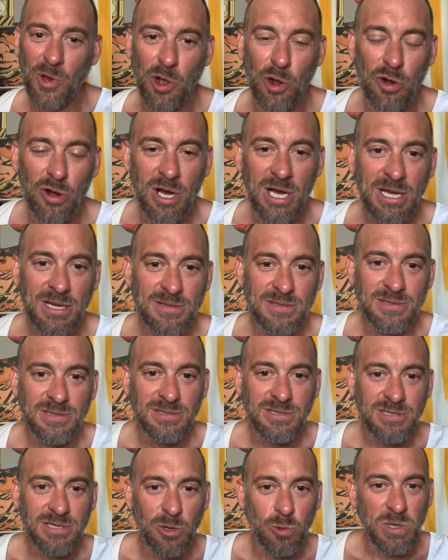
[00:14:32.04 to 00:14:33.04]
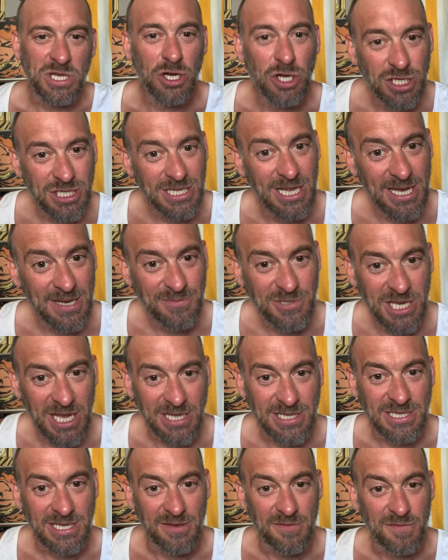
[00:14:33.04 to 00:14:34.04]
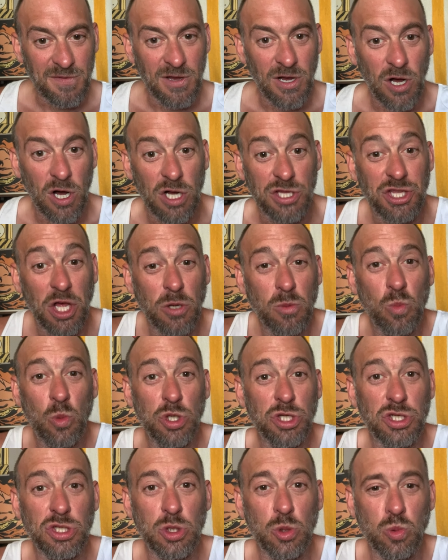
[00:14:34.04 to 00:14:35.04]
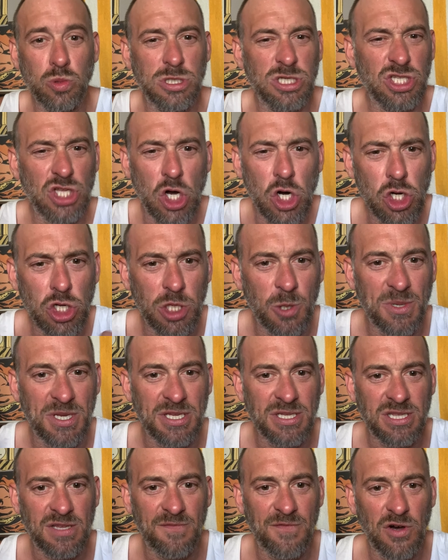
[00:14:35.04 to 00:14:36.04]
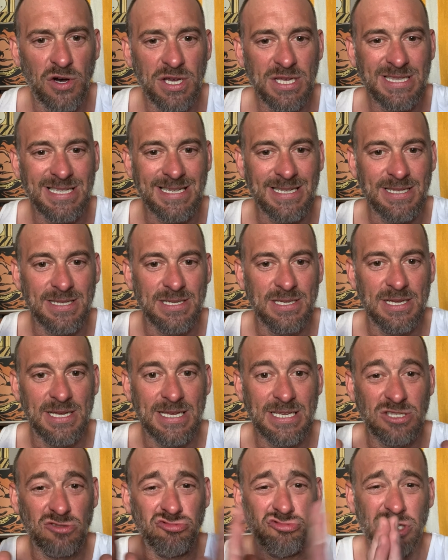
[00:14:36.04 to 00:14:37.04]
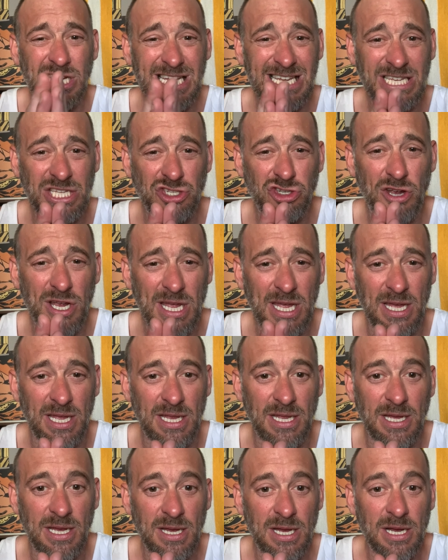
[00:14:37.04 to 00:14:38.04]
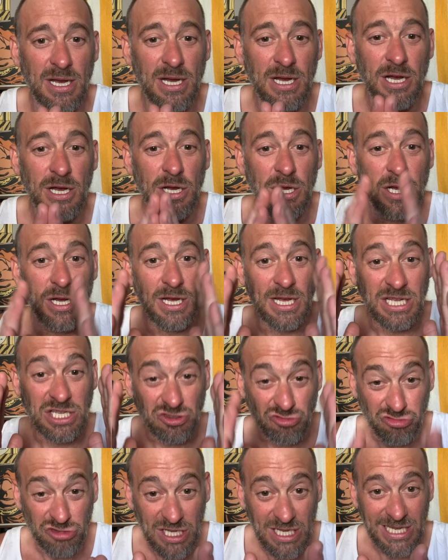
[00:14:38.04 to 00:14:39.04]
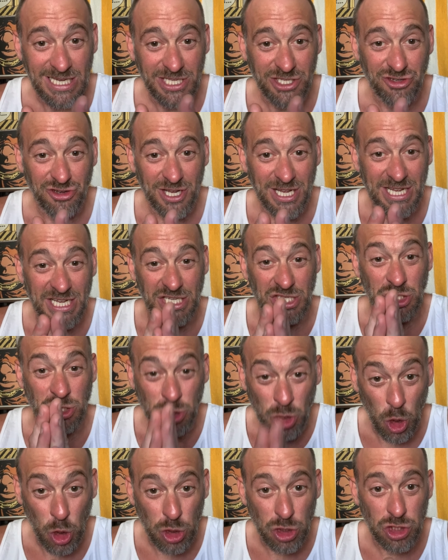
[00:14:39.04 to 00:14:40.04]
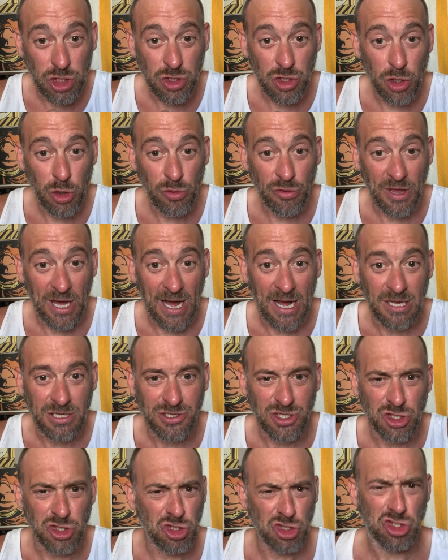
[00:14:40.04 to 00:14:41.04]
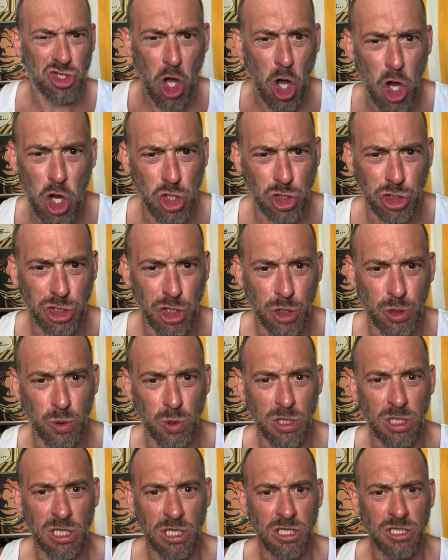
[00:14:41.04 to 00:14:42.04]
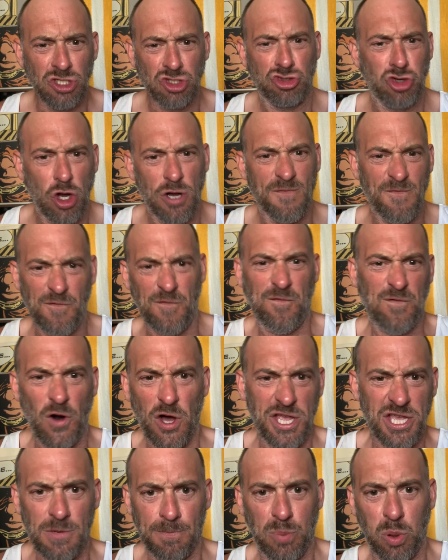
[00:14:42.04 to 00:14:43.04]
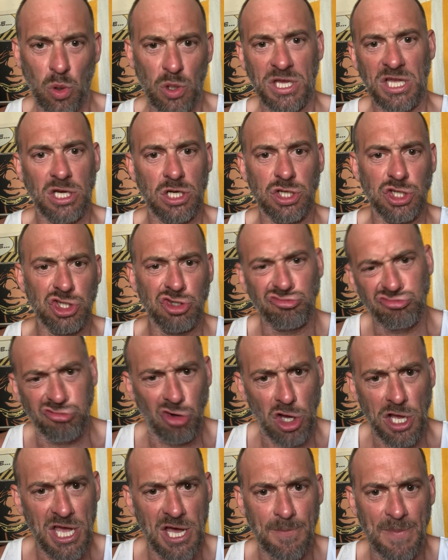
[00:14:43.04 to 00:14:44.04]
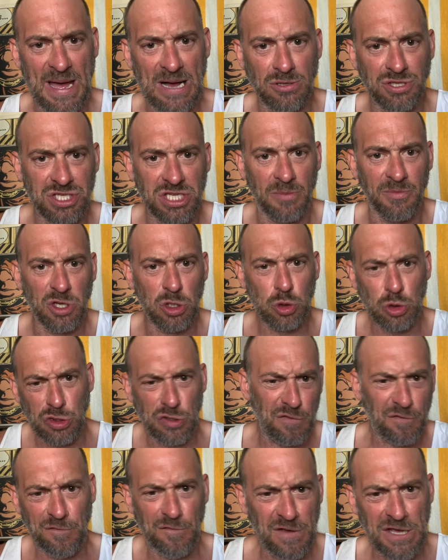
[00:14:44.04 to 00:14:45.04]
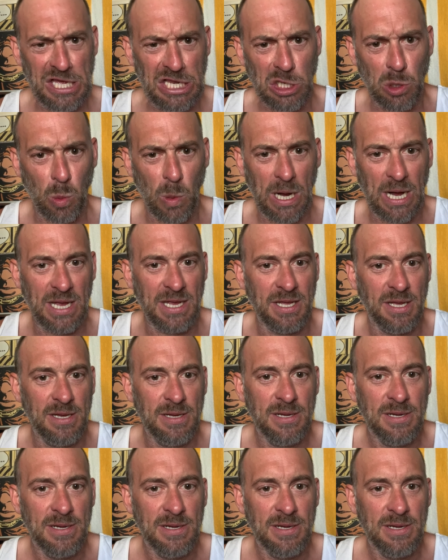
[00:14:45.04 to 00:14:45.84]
All right, we've got to stay objective. I don't want us all just arguing and dividing. It's really tricky. It's really tricky not to do that, to just argue. Try and fight your point because you're right about something or you feel a way.